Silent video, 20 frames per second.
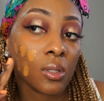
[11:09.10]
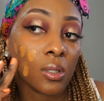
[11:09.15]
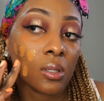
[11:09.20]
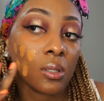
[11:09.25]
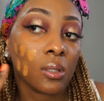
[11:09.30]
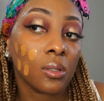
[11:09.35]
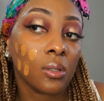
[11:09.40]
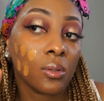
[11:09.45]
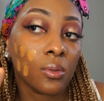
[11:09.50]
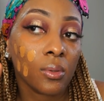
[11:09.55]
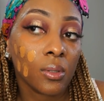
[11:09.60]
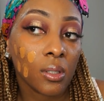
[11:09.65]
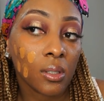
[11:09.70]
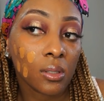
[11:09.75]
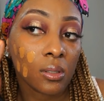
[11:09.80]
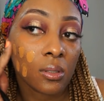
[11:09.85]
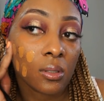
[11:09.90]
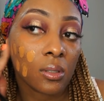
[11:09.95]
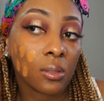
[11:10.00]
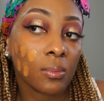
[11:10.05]
And go
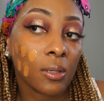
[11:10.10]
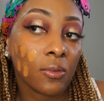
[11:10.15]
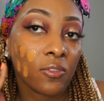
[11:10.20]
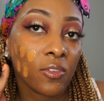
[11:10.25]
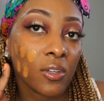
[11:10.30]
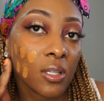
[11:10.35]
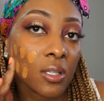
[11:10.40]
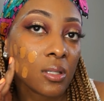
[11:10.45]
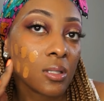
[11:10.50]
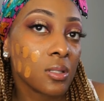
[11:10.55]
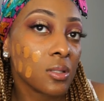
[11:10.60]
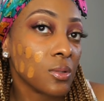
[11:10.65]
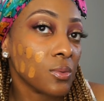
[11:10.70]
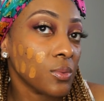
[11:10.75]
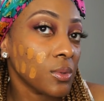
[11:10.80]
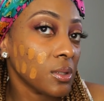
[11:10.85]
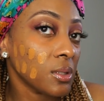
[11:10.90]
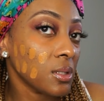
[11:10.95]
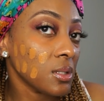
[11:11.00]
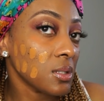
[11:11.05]
in on my face
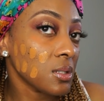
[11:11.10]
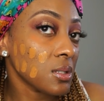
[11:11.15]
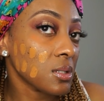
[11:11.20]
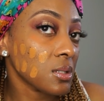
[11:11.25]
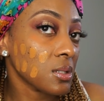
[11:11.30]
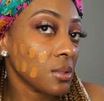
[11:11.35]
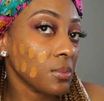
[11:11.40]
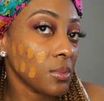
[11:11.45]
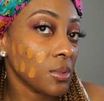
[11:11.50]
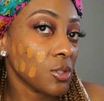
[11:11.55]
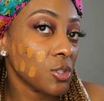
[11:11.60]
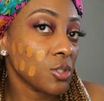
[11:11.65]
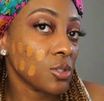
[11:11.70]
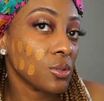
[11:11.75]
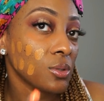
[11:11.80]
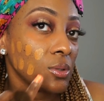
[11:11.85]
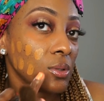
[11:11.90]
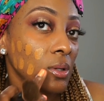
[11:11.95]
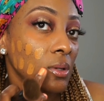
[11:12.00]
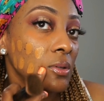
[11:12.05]
with this. I'm going to show
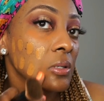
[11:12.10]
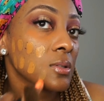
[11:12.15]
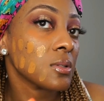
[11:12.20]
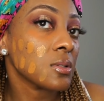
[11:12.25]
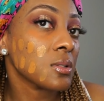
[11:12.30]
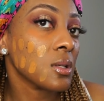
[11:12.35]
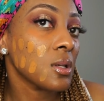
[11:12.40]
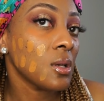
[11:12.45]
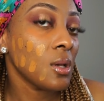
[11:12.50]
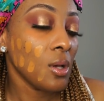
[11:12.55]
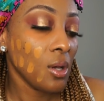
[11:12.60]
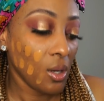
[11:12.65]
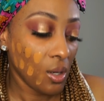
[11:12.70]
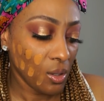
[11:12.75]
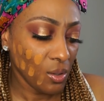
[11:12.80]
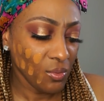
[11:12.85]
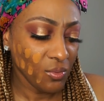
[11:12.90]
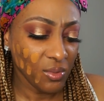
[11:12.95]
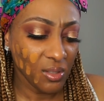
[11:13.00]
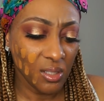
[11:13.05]
you guys.
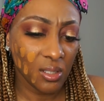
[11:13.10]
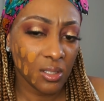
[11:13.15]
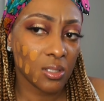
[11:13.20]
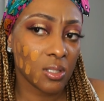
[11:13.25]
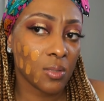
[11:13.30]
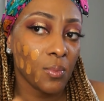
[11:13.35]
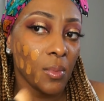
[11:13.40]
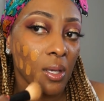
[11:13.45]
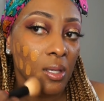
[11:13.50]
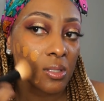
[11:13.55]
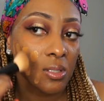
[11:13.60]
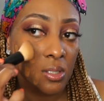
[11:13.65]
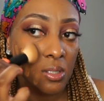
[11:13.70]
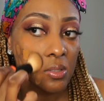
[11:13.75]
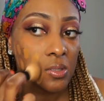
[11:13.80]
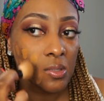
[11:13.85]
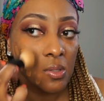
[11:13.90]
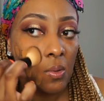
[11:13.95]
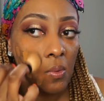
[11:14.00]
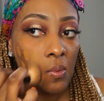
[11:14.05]
Hopefully this
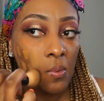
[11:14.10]
matches.